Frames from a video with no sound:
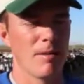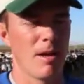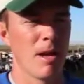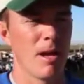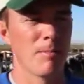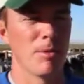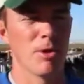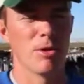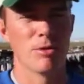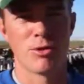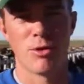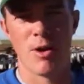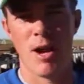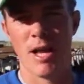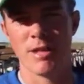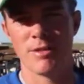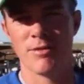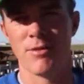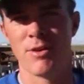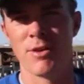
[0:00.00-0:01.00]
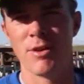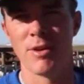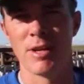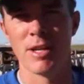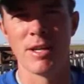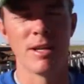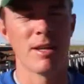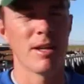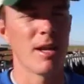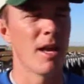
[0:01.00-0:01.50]
embryo transfer
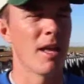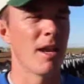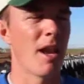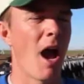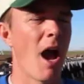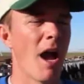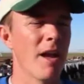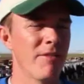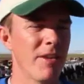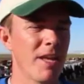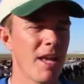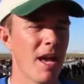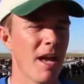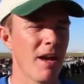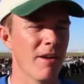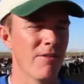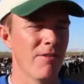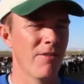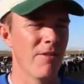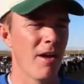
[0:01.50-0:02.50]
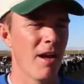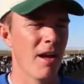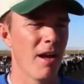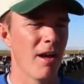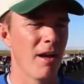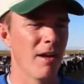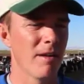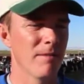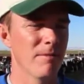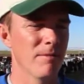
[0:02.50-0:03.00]
and IVF.
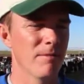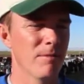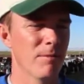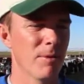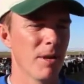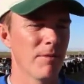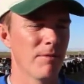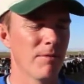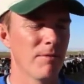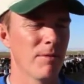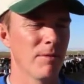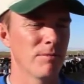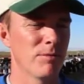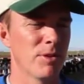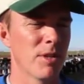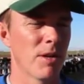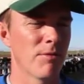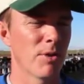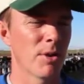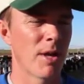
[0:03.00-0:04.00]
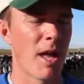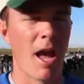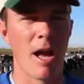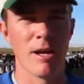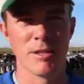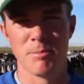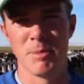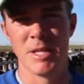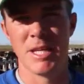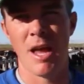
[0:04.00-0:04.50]
We have several
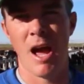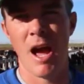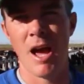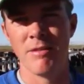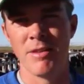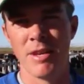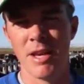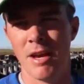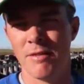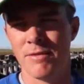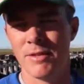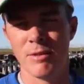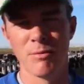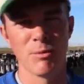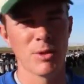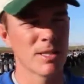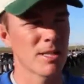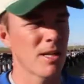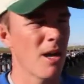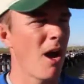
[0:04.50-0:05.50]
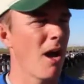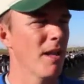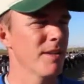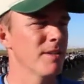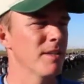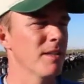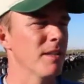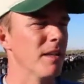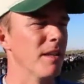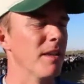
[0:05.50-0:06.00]
cows being IVF'd in
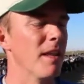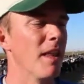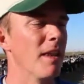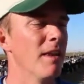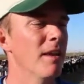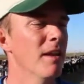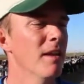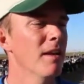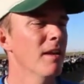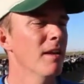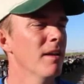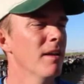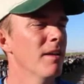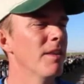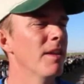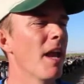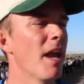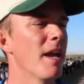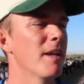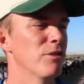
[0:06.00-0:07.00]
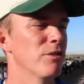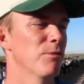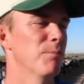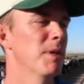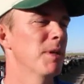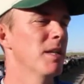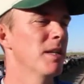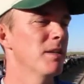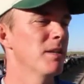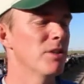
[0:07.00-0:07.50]
Wisconsin, and then the eggs are
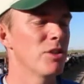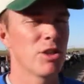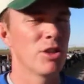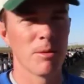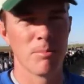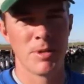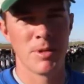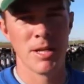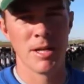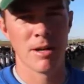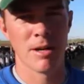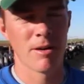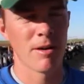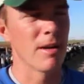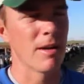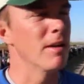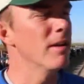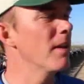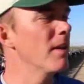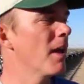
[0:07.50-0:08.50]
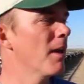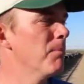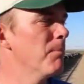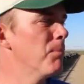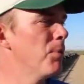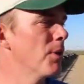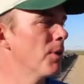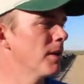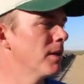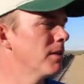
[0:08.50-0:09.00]
being shipped here and
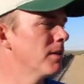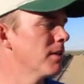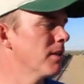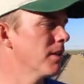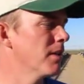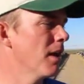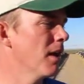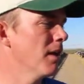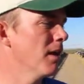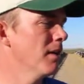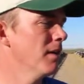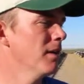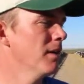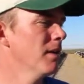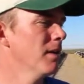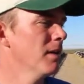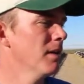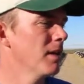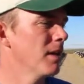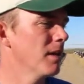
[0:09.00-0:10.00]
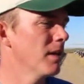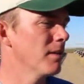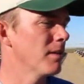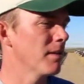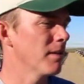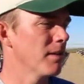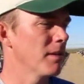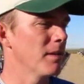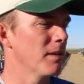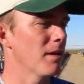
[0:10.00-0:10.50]
put into the
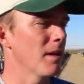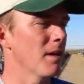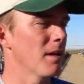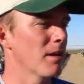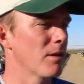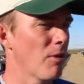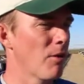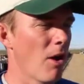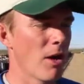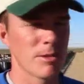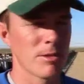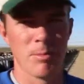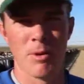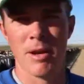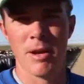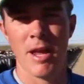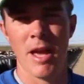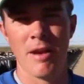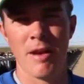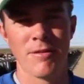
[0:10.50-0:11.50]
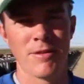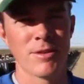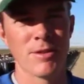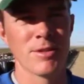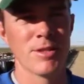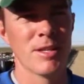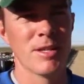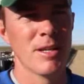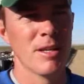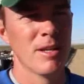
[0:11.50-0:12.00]
crossbred
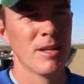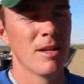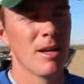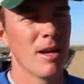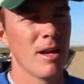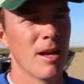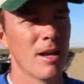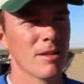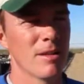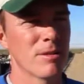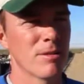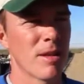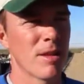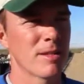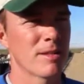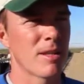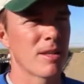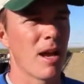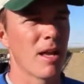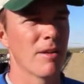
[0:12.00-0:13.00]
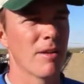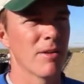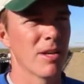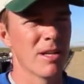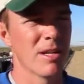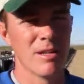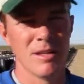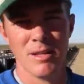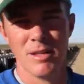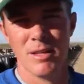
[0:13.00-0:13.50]
heifers. So that's kind of
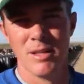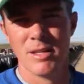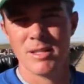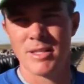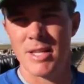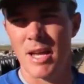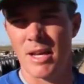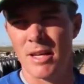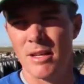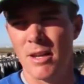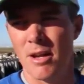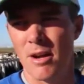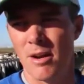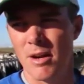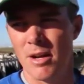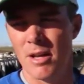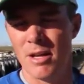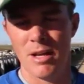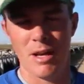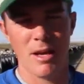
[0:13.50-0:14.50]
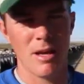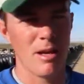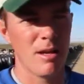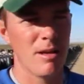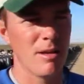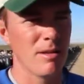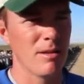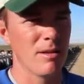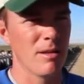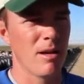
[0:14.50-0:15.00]
a secondary
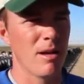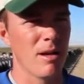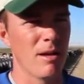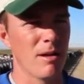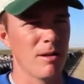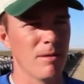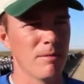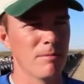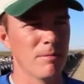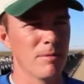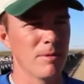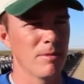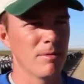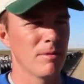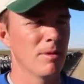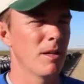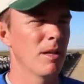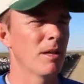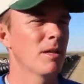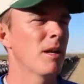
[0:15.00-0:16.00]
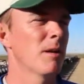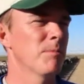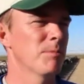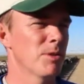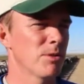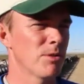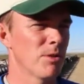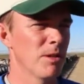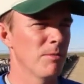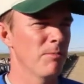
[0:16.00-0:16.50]
income
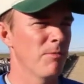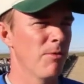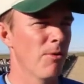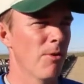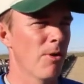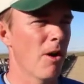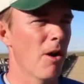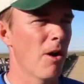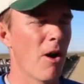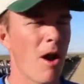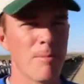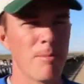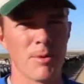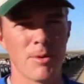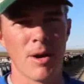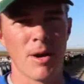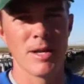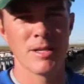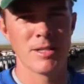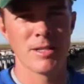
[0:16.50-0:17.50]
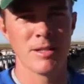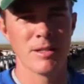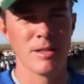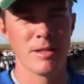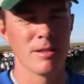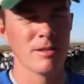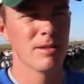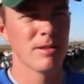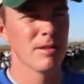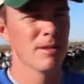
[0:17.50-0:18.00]
stream for our operation
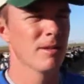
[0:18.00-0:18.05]
and